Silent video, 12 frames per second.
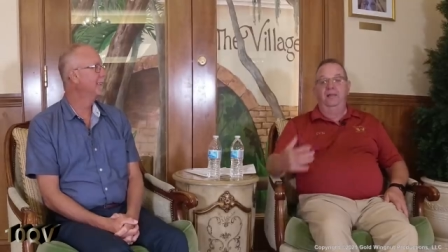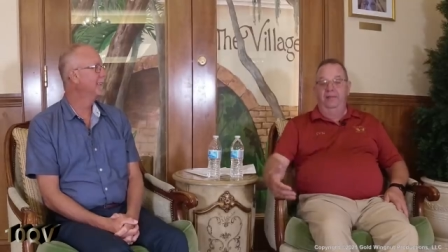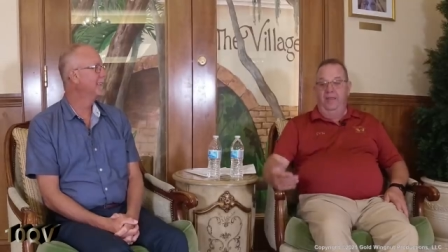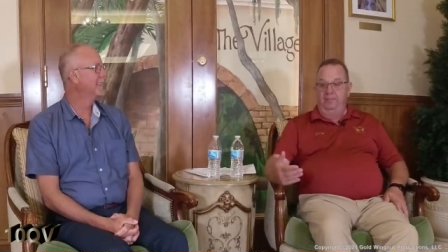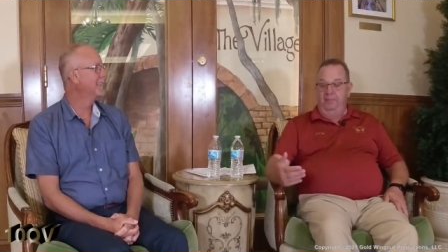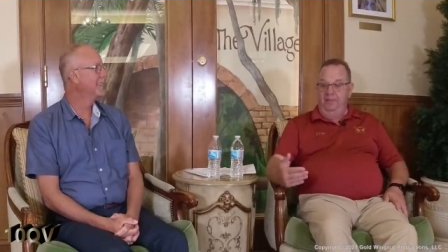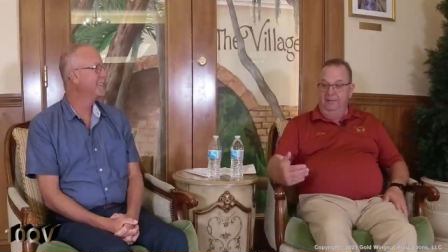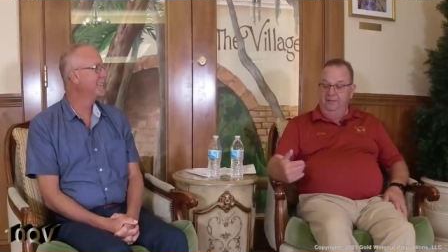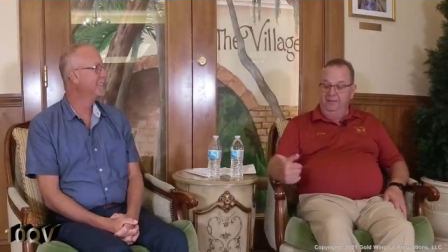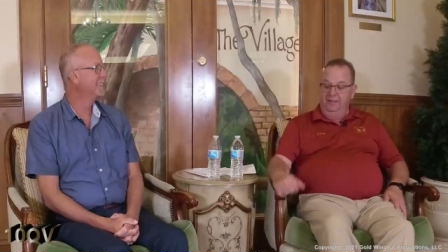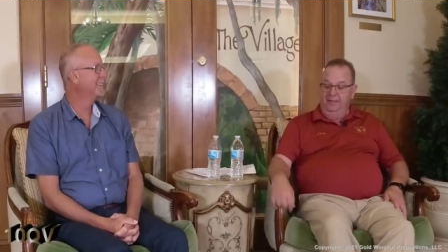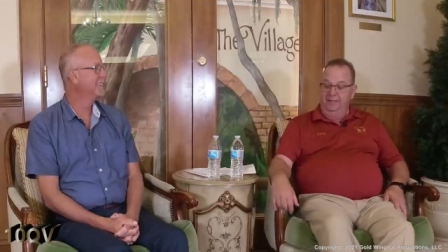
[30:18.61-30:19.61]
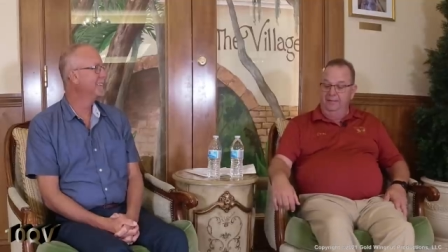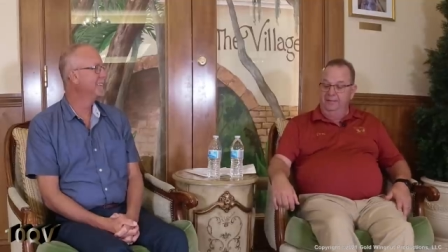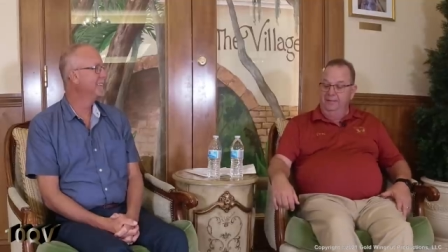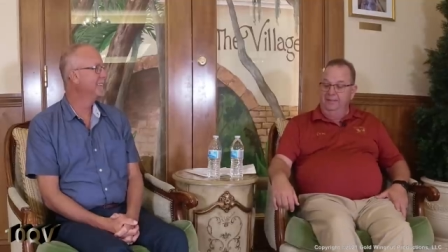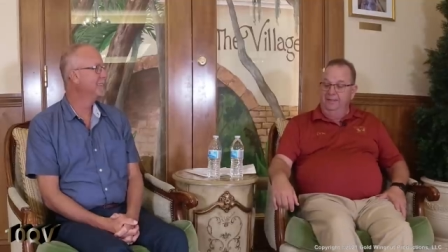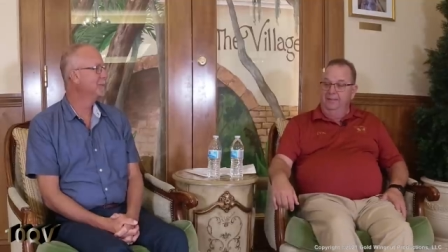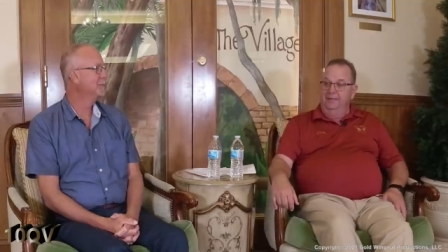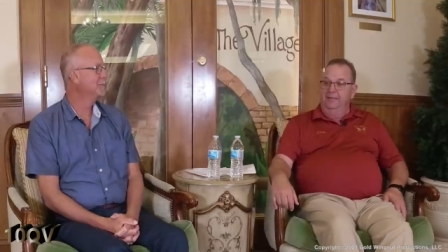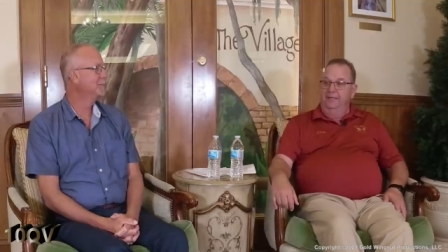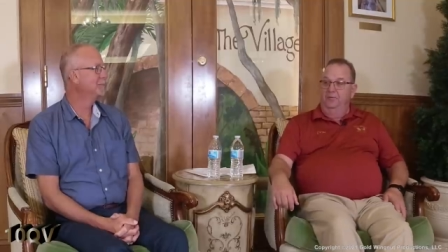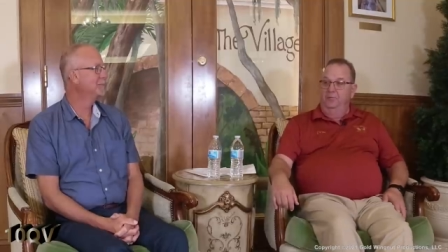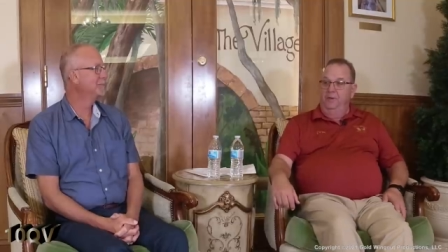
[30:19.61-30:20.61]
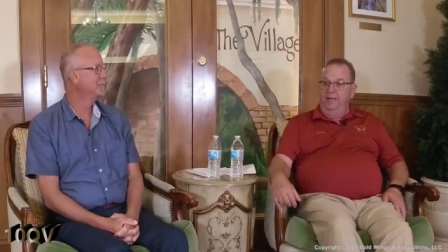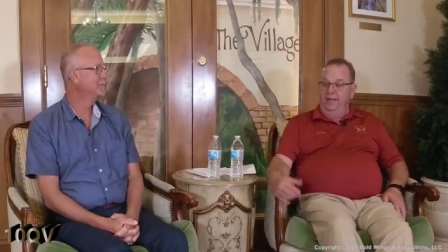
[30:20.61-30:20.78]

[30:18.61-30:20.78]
That being said, we